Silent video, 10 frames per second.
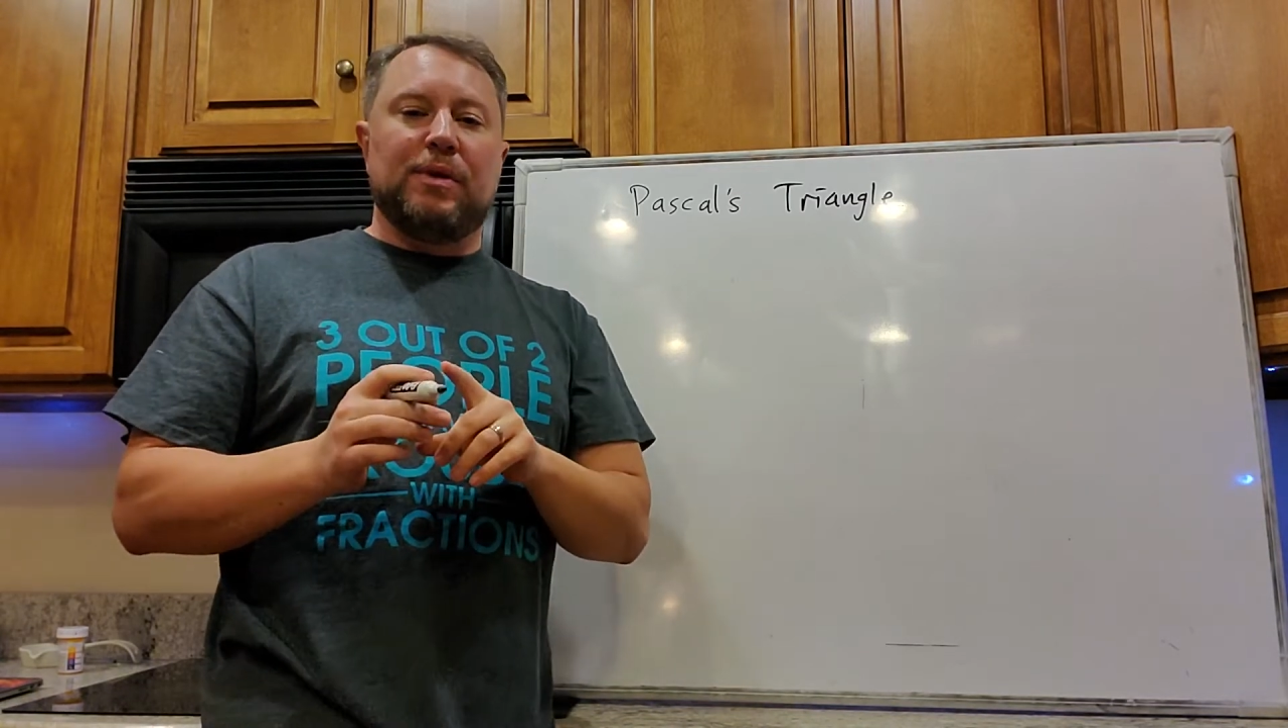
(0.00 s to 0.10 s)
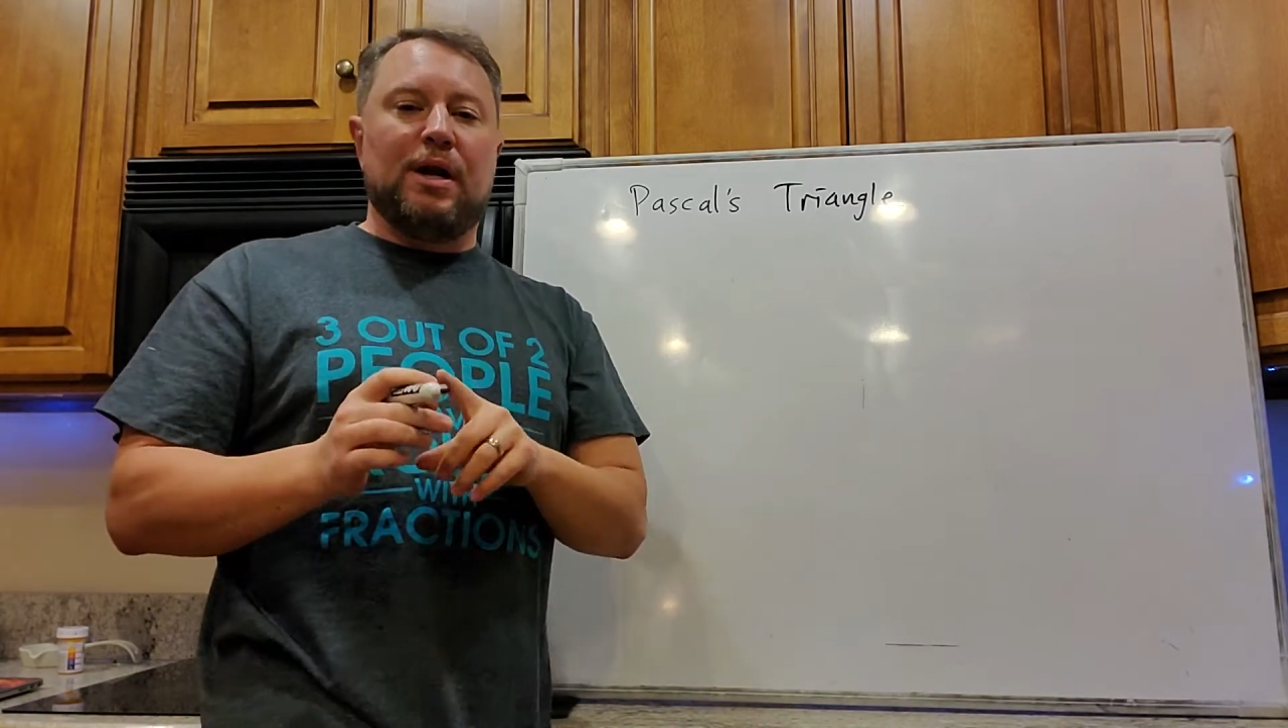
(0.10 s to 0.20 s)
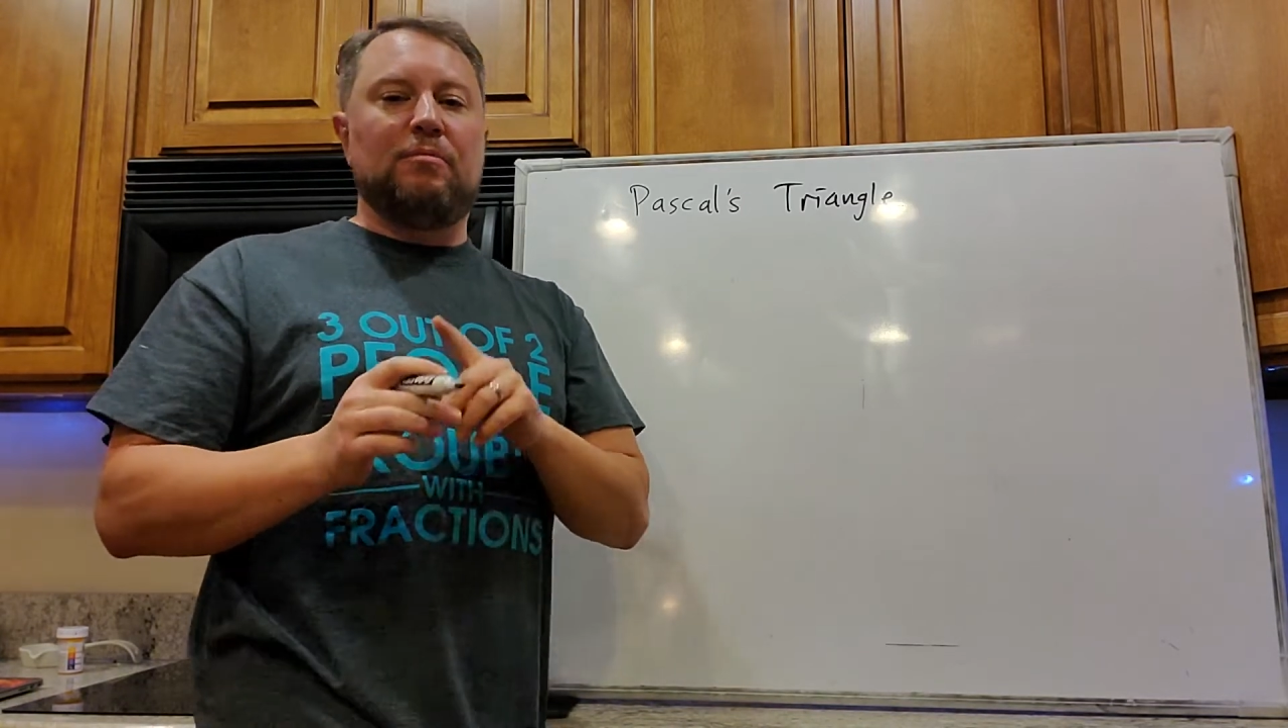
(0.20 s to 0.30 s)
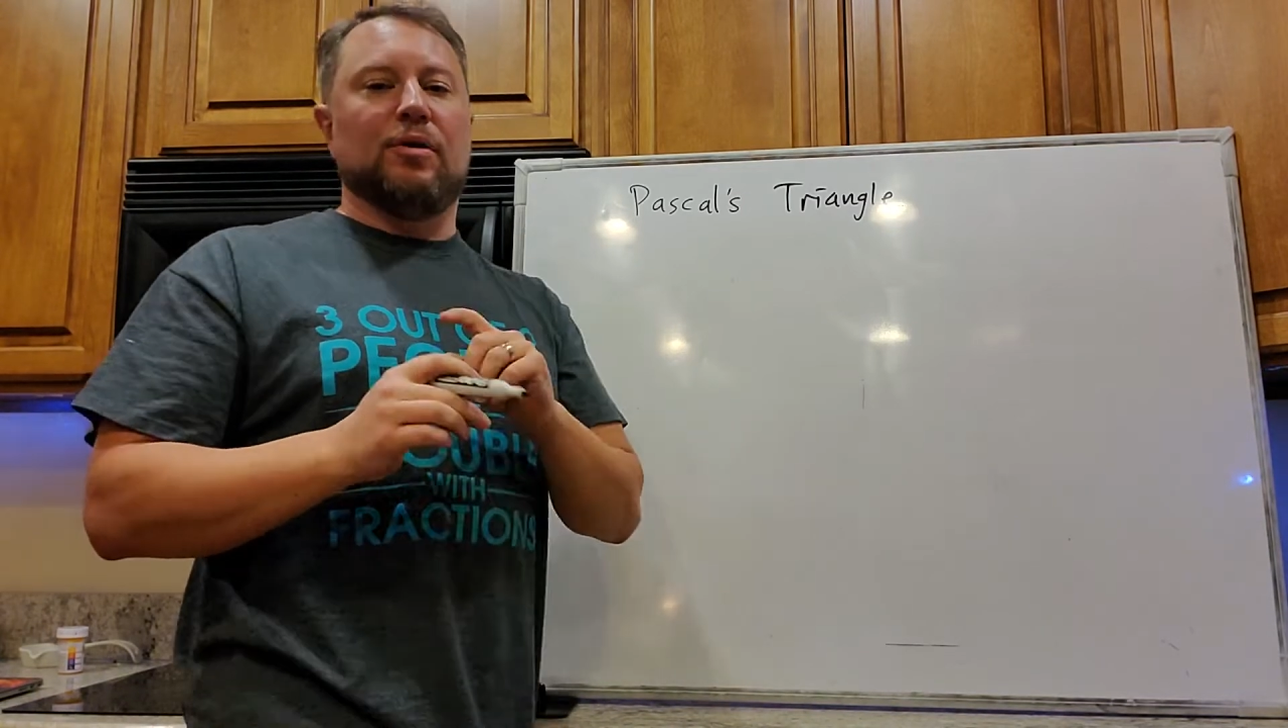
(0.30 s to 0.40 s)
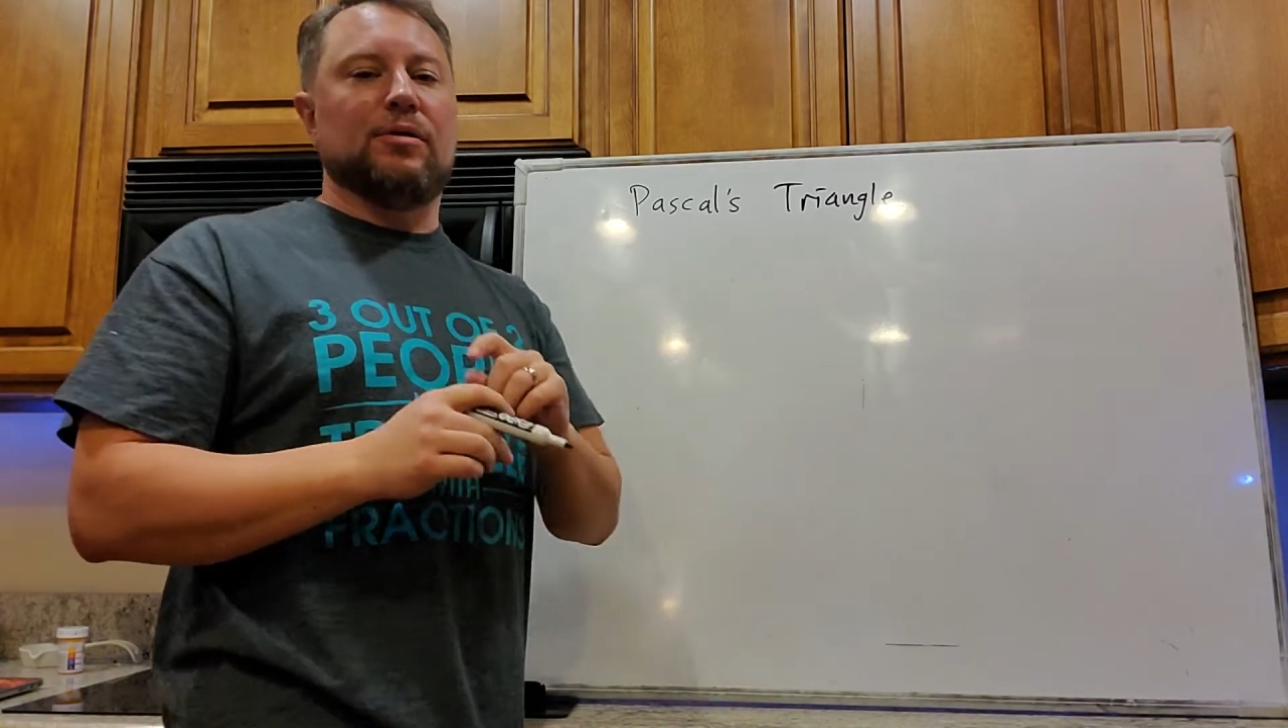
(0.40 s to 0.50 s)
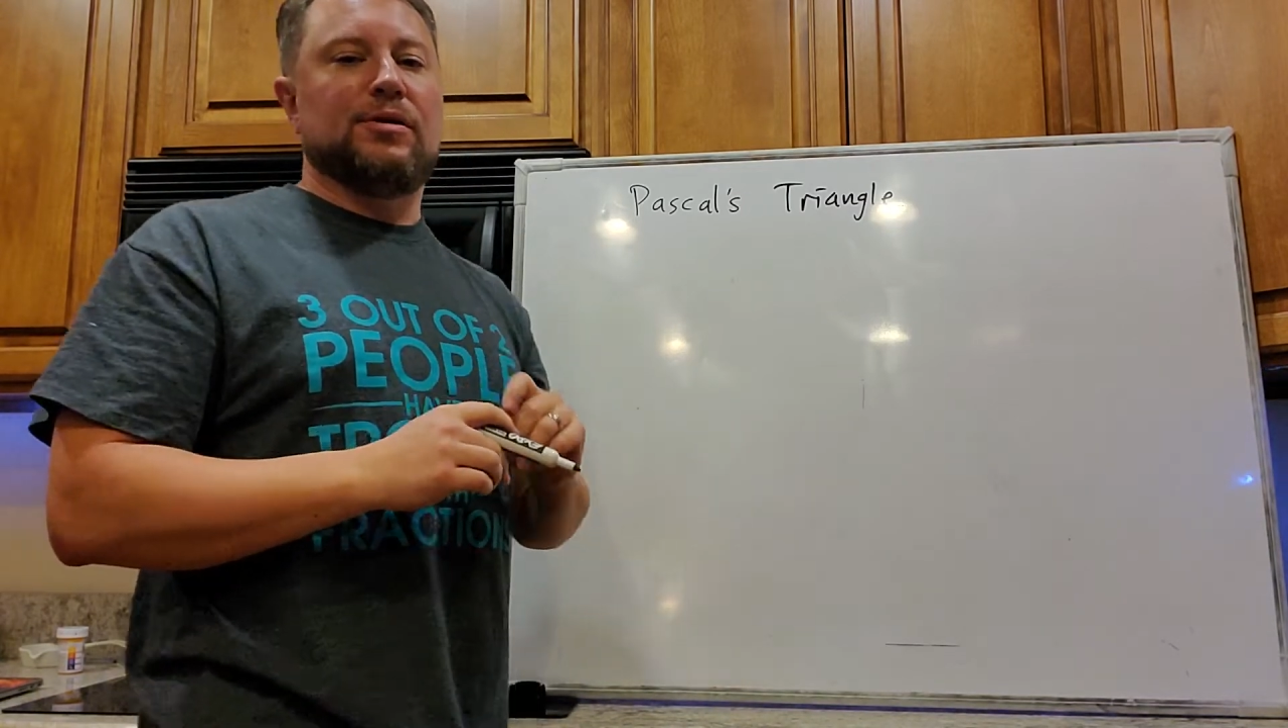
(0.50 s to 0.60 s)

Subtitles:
numbers